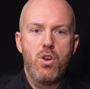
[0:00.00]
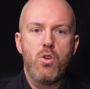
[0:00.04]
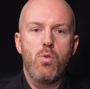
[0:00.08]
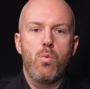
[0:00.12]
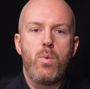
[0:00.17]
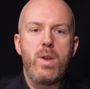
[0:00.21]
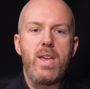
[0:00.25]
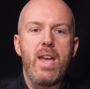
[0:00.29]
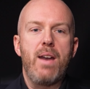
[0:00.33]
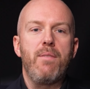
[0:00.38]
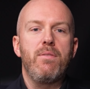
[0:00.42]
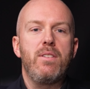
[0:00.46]

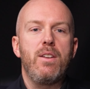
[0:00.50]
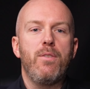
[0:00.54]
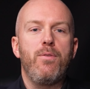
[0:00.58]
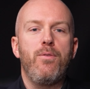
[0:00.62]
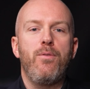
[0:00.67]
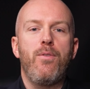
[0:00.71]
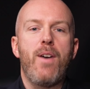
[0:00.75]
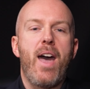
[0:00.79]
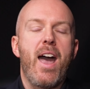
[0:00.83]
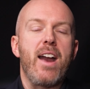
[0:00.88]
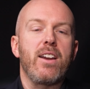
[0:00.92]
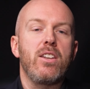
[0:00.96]
we have de
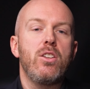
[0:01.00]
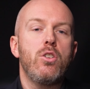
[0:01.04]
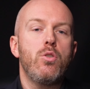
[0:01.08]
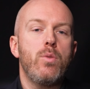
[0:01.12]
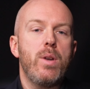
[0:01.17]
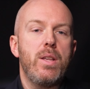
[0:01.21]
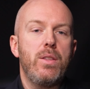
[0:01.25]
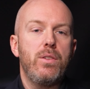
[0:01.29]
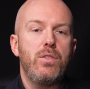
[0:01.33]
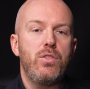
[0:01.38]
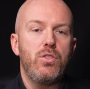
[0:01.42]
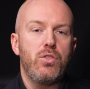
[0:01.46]
facto
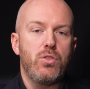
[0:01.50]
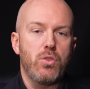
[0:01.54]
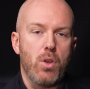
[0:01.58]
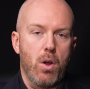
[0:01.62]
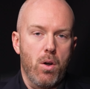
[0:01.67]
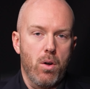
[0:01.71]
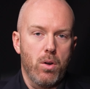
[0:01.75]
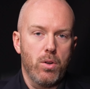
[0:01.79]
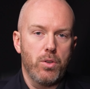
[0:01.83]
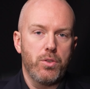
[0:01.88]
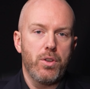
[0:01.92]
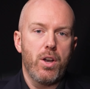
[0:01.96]

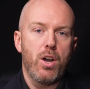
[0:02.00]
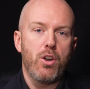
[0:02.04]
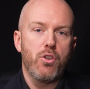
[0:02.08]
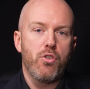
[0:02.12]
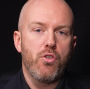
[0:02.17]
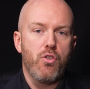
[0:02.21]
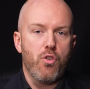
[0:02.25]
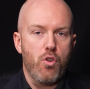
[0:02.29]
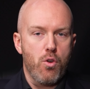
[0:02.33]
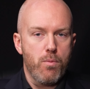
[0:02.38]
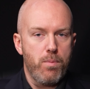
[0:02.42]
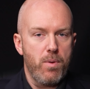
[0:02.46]
installed a
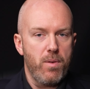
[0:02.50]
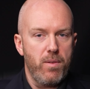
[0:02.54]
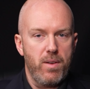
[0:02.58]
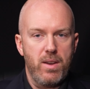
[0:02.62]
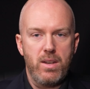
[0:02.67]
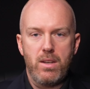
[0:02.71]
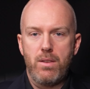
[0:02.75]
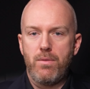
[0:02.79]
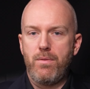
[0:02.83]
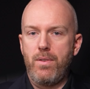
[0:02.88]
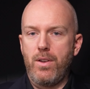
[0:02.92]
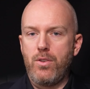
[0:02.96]
group of
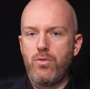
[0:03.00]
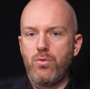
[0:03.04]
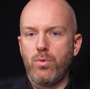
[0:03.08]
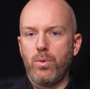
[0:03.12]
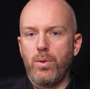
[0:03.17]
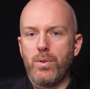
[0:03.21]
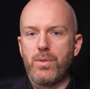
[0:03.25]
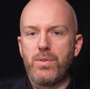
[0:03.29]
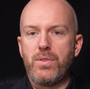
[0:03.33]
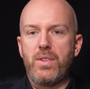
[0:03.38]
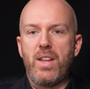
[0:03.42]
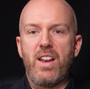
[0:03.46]

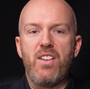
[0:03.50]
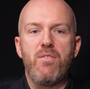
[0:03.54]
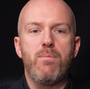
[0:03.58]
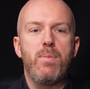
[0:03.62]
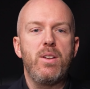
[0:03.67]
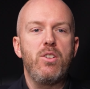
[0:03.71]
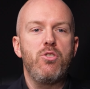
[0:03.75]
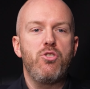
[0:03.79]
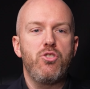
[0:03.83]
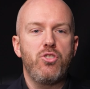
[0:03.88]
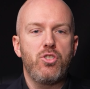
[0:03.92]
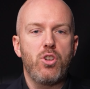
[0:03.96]
individuals that have
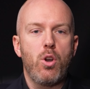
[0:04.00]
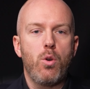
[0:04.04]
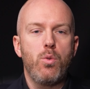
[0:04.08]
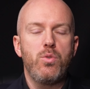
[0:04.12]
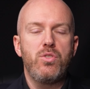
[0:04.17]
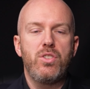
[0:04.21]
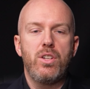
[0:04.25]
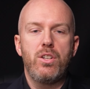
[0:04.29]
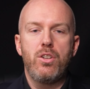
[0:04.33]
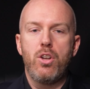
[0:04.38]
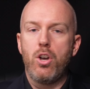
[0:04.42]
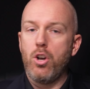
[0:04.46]
been
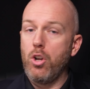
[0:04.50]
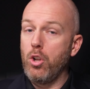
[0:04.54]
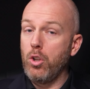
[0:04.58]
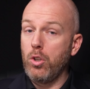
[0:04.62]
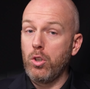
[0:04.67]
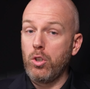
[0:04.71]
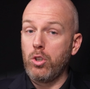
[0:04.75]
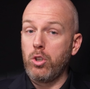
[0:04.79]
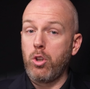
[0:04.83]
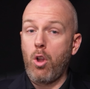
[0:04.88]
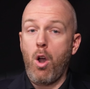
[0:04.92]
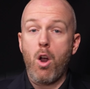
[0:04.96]
chosen
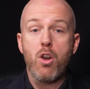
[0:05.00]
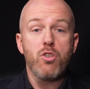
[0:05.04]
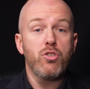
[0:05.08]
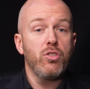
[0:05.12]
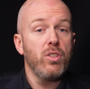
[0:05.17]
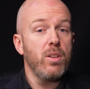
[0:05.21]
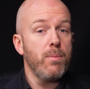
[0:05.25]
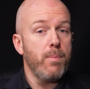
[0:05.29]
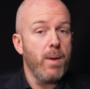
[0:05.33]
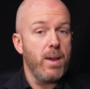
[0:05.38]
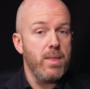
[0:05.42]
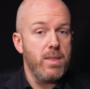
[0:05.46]

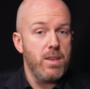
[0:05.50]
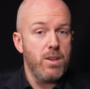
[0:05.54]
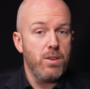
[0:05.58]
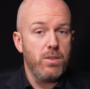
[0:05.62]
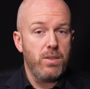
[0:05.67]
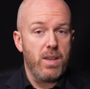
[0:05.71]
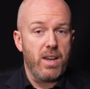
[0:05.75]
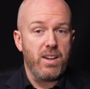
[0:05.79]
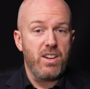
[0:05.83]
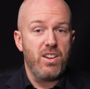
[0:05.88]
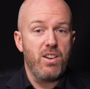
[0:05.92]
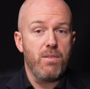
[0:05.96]
largely by the
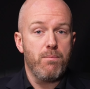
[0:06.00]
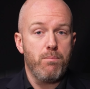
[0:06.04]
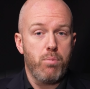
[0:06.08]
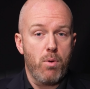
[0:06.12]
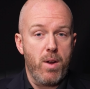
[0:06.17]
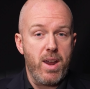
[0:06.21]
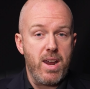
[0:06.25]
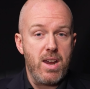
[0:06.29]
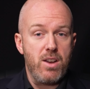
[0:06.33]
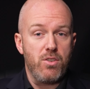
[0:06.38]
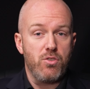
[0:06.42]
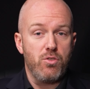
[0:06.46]
executive
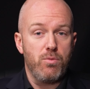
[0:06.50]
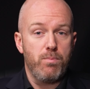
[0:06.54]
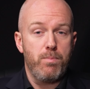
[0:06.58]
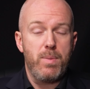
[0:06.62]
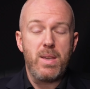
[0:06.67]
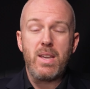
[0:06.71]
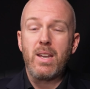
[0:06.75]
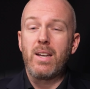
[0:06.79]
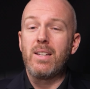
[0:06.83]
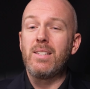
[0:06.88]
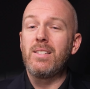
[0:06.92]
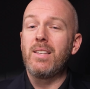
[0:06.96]
branch,
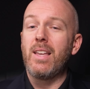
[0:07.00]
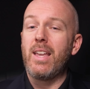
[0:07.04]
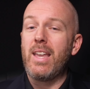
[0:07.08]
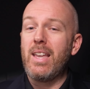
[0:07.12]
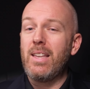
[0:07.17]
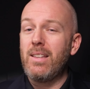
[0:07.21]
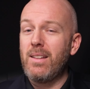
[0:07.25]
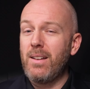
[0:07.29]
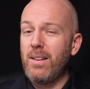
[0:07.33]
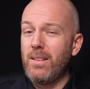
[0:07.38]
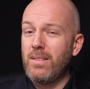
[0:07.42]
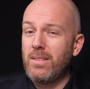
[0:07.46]
because
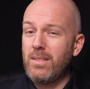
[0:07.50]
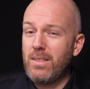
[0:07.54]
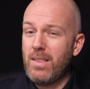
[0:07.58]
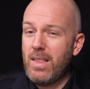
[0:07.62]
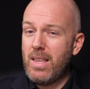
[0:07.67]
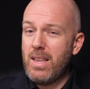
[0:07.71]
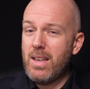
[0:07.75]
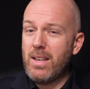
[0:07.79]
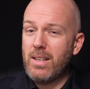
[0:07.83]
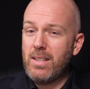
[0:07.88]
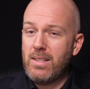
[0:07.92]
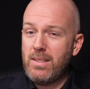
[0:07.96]
it is
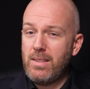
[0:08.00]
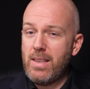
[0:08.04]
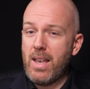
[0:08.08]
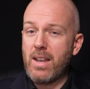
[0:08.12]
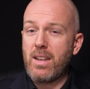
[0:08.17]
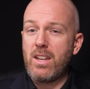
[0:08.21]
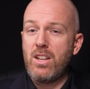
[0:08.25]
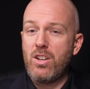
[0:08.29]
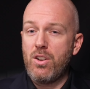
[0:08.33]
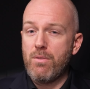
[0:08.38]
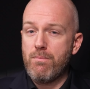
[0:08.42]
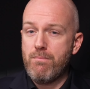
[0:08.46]
the
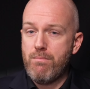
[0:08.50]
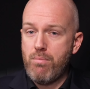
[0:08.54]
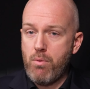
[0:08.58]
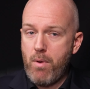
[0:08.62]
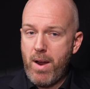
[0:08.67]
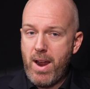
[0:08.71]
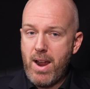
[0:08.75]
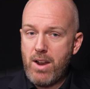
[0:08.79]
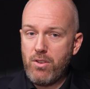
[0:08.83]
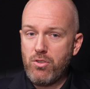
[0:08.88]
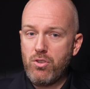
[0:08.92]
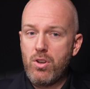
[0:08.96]
executive
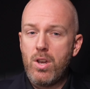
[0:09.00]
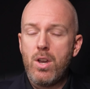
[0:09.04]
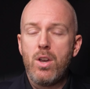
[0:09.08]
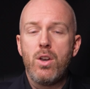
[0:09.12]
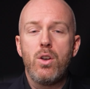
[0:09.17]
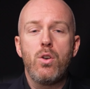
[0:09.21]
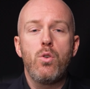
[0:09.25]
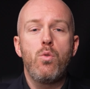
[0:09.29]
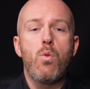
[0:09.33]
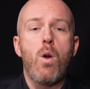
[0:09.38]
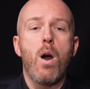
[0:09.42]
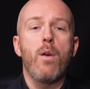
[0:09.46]
branch
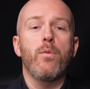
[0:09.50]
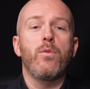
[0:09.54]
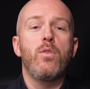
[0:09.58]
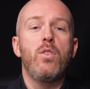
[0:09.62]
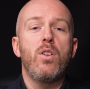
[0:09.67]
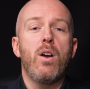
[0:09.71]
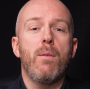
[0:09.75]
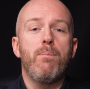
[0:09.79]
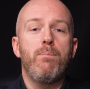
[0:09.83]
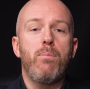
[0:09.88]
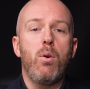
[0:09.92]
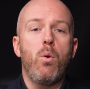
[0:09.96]
who
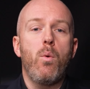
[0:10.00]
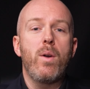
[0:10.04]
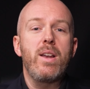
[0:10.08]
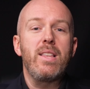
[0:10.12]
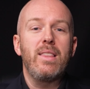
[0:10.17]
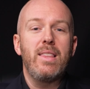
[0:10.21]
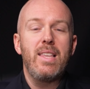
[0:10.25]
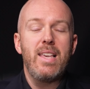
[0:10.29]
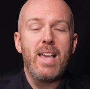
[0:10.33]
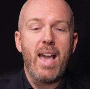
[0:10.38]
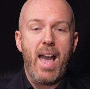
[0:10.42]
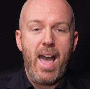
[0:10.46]
often
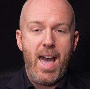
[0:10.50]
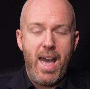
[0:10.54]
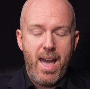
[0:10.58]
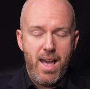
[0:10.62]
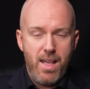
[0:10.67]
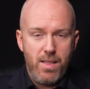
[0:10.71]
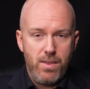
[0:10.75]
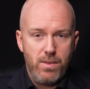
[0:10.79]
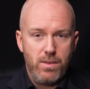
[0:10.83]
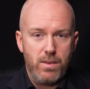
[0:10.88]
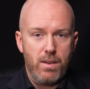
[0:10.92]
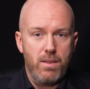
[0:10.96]
appoint the
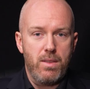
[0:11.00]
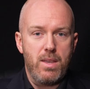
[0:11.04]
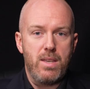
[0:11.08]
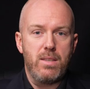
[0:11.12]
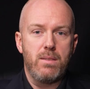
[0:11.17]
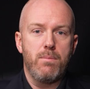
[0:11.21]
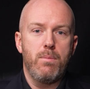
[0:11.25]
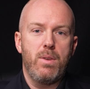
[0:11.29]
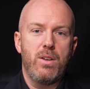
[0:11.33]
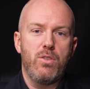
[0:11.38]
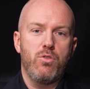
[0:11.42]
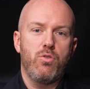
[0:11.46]
heads of
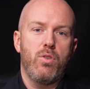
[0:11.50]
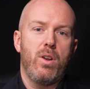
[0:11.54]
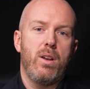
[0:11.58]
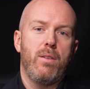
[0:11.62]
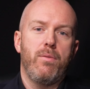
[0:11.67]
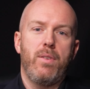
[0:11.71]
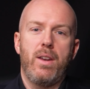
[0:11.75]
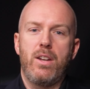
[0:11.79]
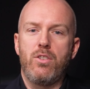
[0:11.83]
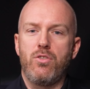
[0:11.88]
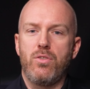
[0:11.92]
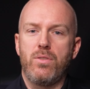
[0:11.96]
these
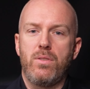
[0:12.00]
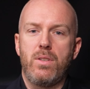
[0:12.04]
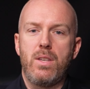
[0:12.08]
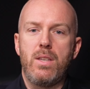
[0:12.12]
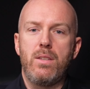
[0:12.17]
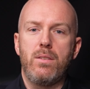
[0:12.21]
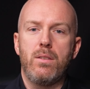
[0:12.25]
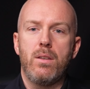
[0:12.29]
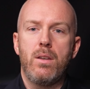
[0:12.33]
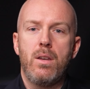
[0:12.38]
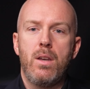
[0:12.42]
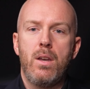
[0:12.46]
administrative
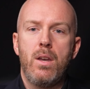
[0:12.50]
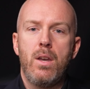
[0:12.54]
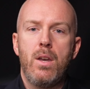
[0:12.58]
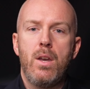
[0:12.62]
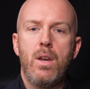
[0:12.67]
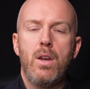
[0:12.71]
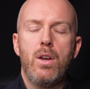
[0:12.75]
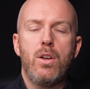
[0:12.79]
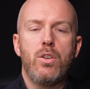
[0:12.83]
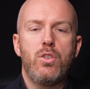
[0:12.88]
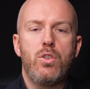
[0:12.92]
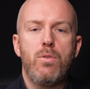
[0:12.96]
agencies
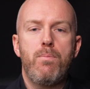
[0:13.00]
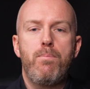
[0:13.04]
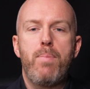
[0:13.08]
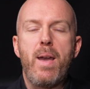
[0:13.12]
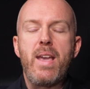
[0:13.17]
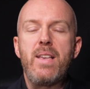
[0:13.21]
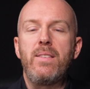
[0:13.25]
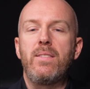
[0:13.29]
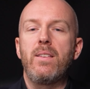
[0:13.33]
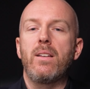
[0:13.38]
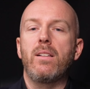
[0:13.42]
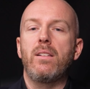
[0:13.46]
to
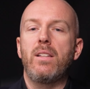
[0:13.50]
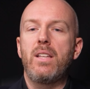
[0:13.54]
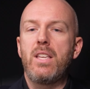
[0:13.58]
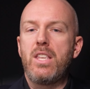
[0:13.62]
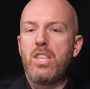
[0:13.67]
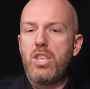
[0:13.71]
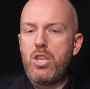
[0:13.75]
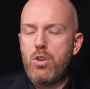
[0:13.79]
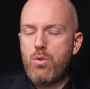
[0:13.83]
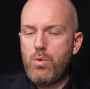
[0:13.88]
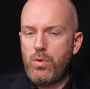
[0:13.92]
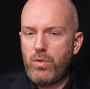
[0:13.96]
basically
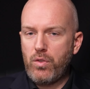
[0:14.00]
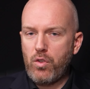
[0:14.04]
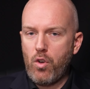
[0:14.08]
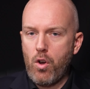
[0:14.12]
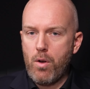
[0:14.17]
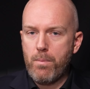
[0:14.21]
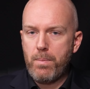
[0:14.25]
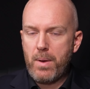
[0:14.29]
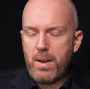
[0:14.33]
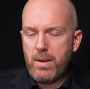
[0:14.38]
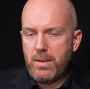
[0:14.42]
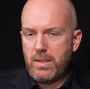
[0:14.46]

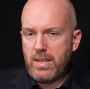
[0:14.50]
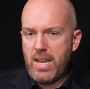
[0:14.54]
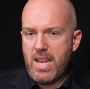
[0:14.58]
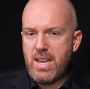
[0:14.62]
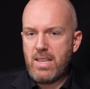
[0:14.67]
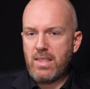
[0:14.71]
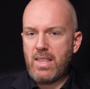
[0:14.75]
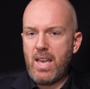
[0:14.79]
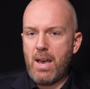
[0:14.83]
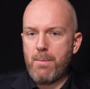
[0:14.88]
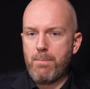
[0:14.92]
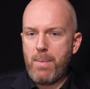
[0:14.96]
usurp and
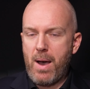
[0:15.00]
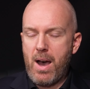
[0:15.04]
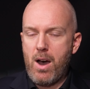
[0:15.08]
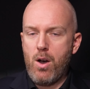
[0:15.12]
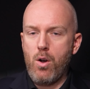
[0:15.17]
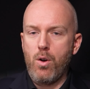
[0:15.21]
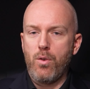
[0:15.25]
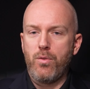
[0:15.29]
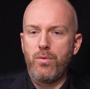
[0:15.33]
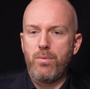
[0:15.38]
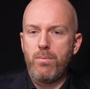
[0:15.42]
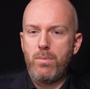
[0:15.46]
take that
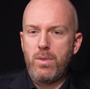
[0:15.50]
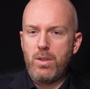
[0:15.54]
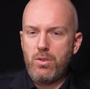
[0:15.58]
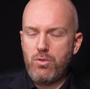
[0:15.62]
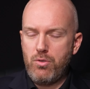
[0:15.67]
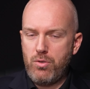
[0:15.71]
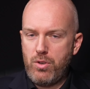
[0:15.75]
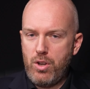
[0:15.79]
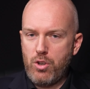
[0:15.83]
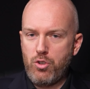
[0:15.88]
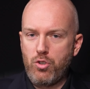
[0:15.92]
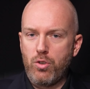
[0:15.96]
power from the
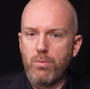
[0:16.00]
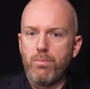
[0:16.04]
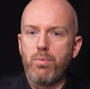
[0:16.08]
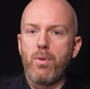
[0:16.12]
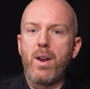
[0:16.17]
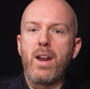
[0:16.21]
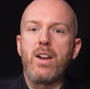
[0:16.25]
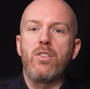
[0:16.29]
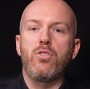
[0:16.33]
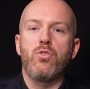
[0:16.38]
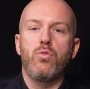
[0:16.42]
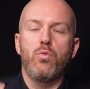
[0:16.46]
judicial
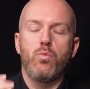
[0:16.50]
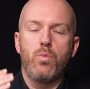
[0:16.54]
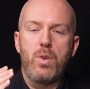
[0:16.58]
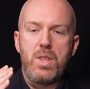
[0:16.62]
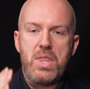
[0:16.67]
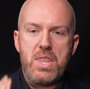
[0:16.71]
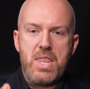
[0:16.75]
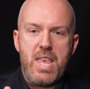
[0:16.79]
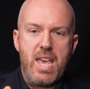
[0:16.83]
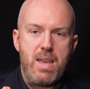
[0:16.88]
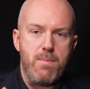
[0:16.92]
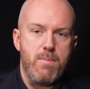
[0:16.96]
branch
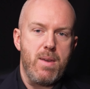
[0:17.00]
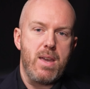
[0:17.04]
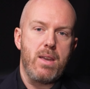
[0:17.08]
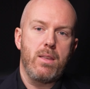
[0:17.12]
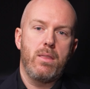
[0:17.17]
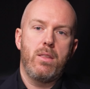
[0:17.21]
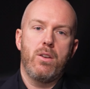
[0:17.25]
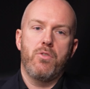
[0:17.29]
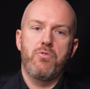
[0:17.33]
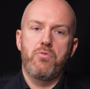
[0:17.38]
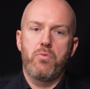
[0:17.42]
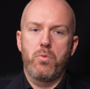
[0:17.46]
when they
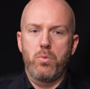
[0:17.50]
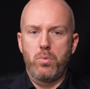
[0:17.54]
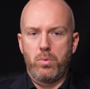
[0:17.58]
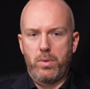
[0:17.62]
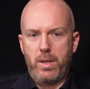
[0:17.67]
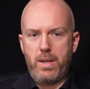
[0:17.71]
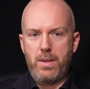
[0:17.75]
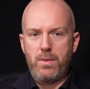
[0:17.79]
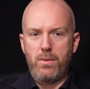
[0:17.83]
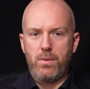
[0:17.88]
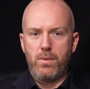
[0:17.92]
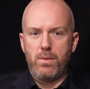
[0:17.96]
make their
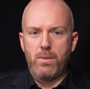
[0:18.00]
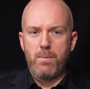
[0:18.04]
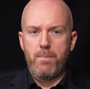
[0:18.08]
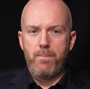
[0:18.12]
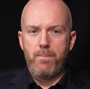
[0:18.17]
rulings.